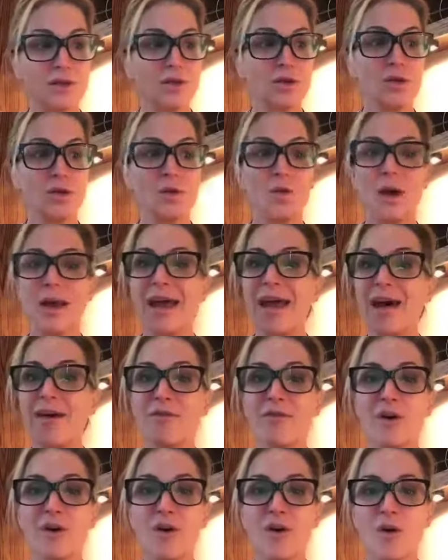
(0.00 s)
to
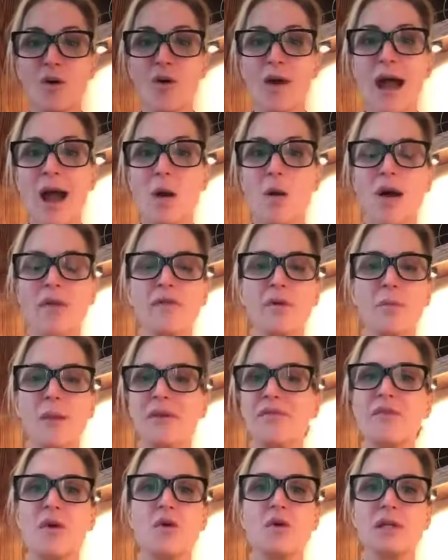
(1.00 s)
whatever or however
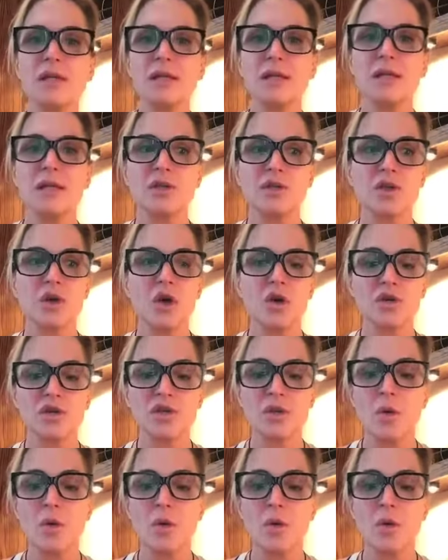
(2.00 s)
my phone didn't get charged,